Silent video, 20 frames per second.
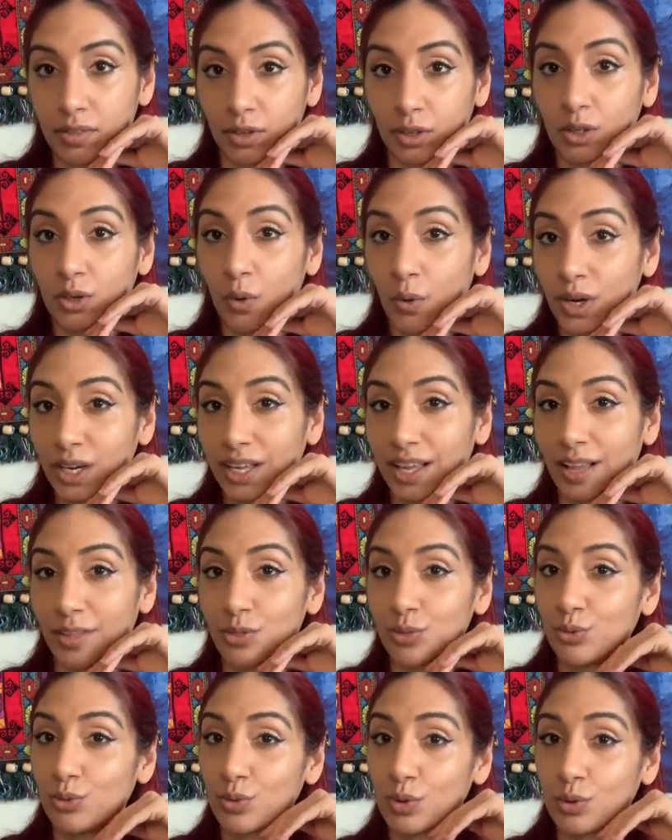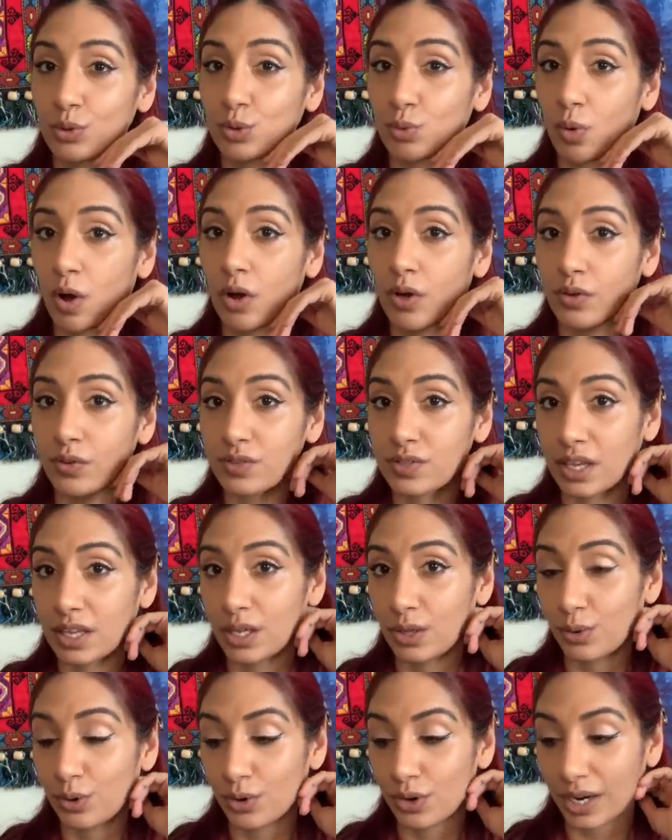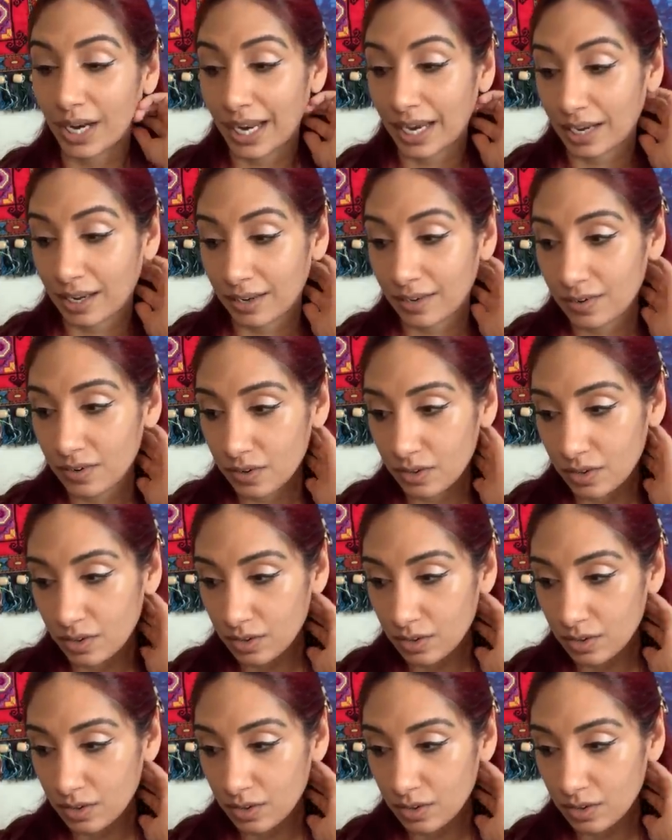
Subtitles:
They're going to get through those walls that you created.